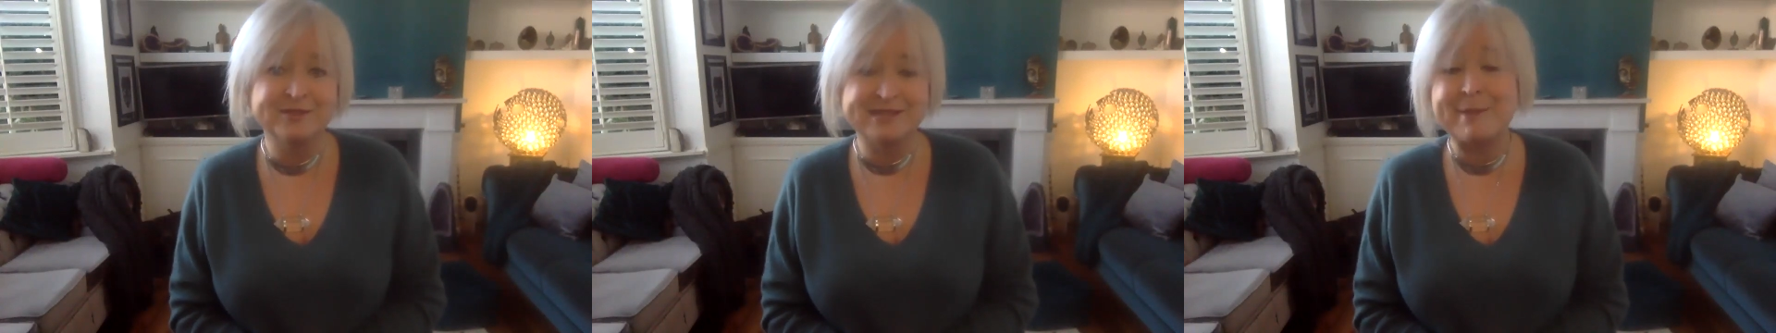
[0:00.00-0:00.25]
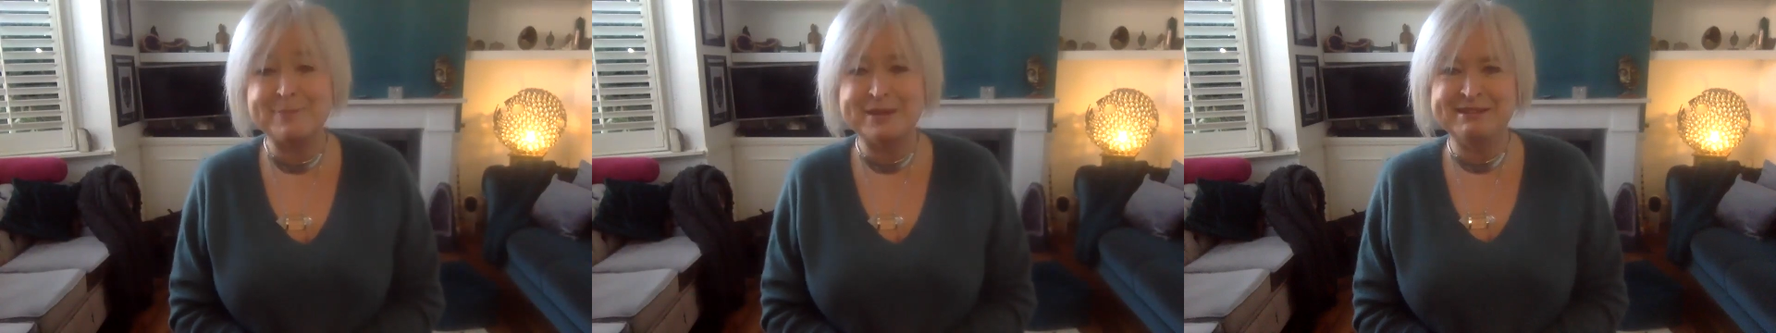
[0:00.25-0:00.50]

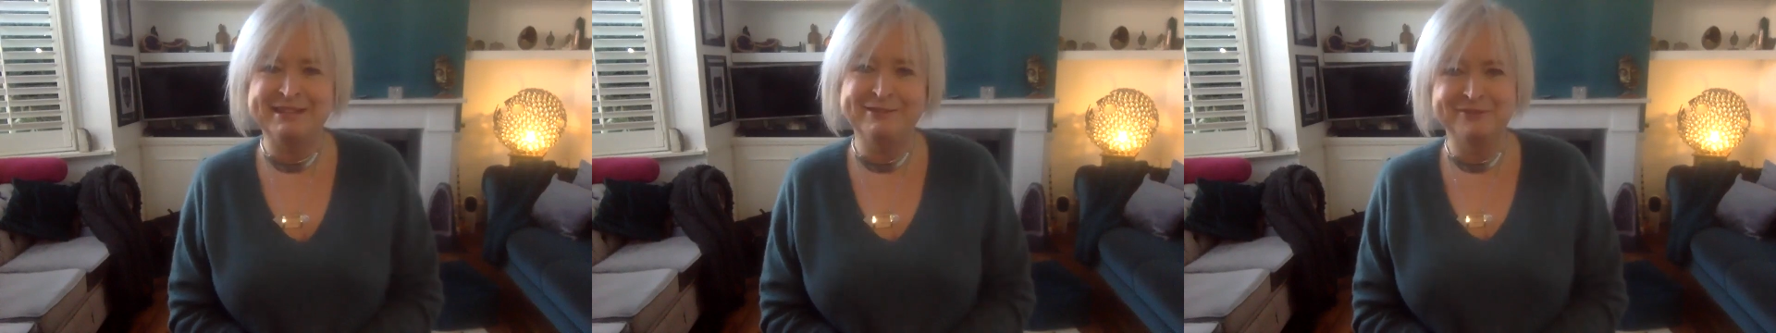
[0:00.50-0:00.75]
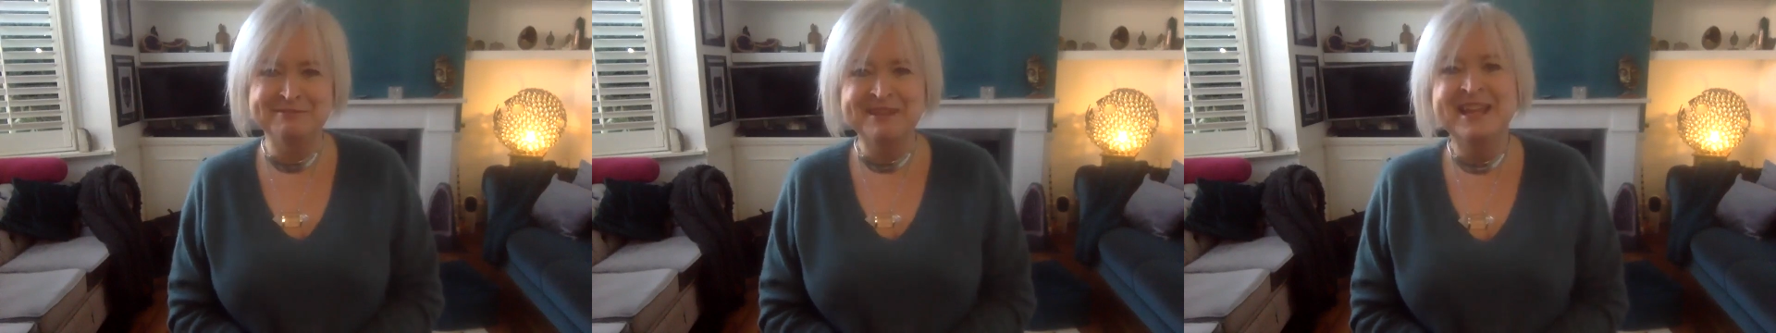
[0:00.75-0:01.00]
tapping
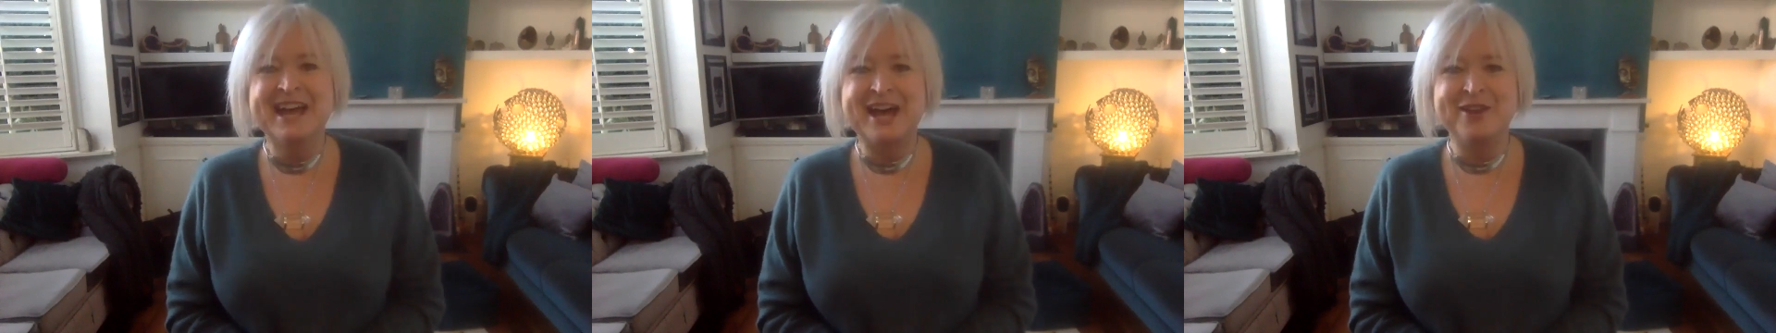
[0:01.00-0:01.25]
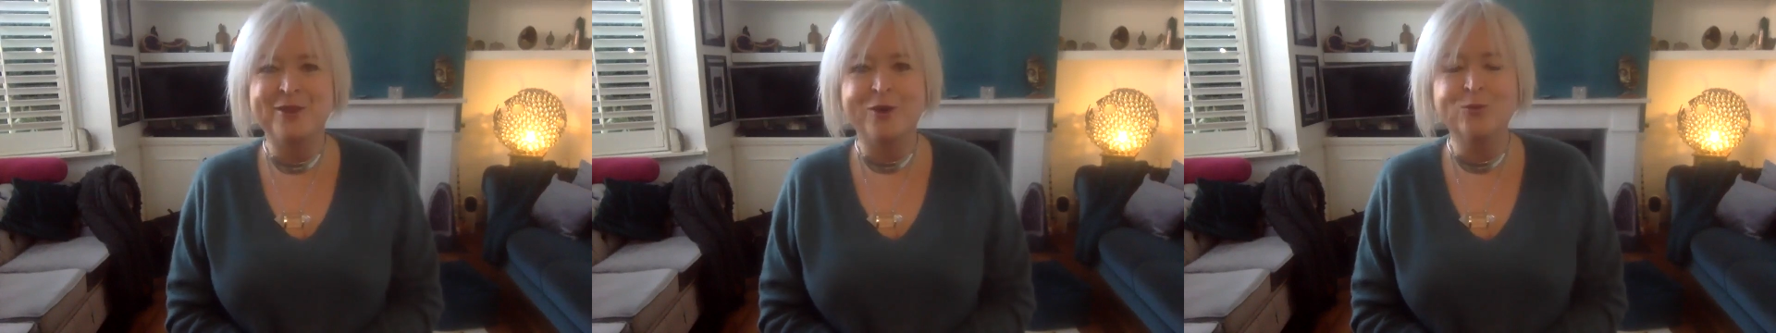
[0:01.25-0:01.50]
even
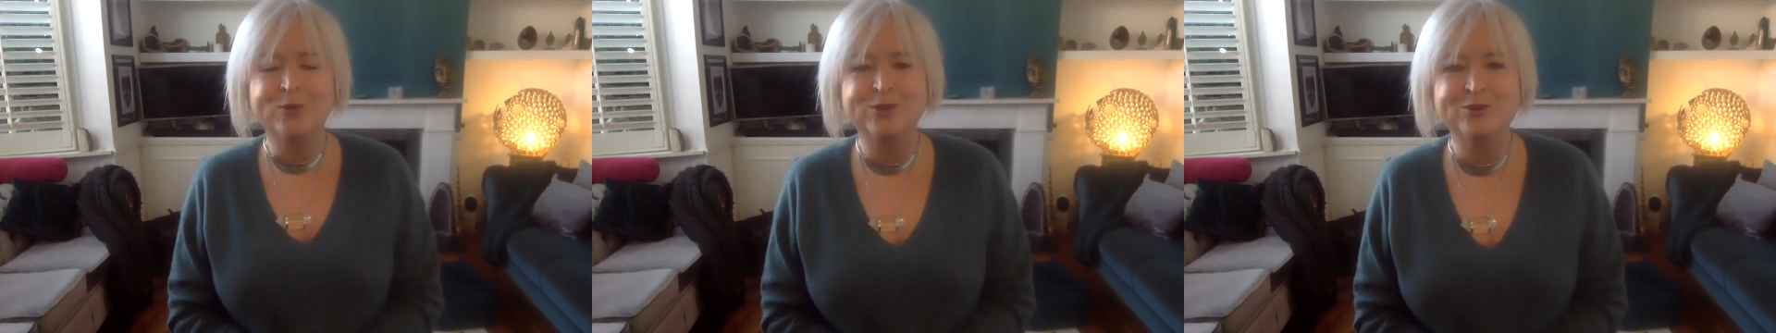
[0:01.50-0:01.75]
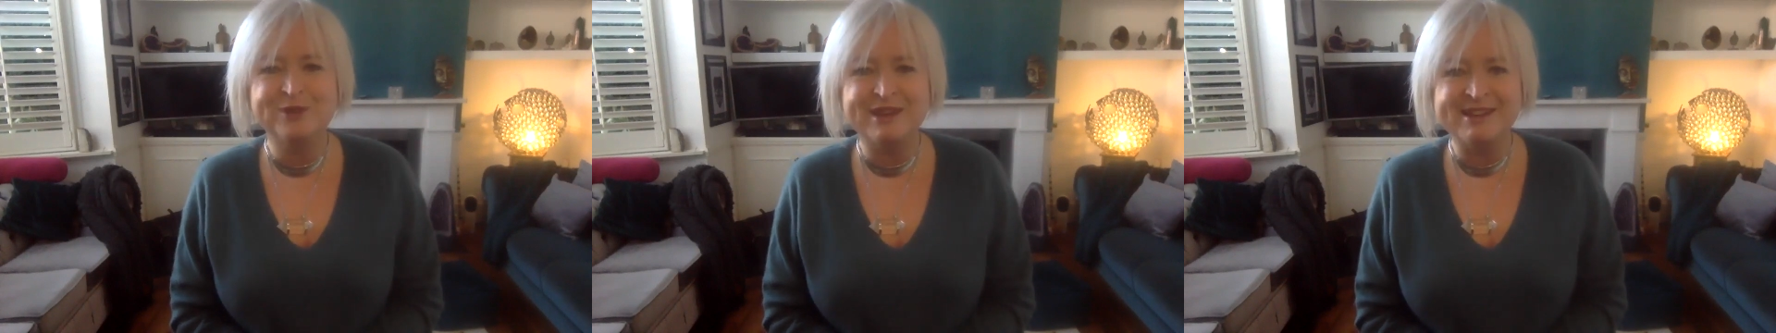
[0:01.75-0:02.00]
along with
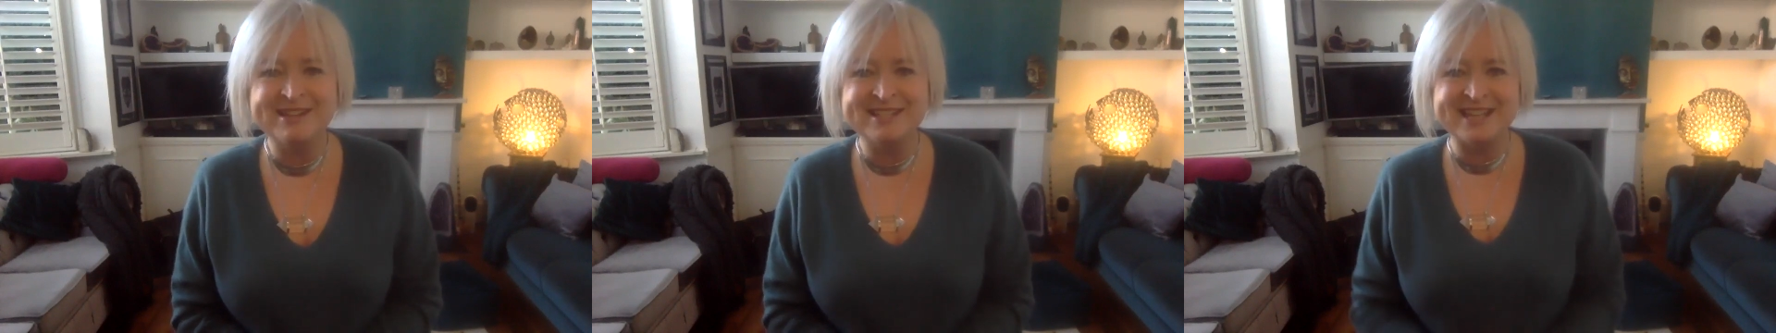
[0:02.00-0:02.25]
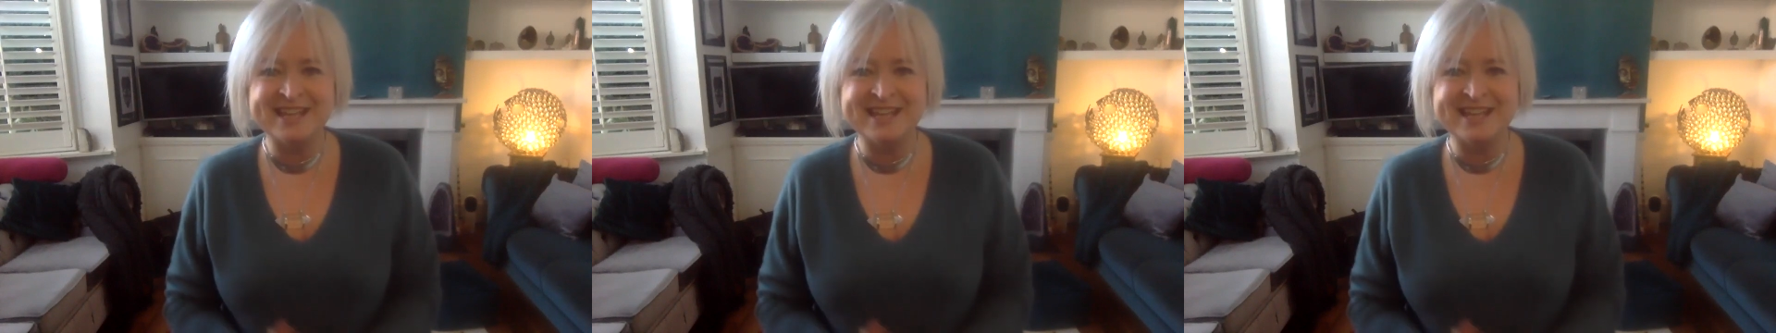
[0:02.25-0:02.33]
you guys,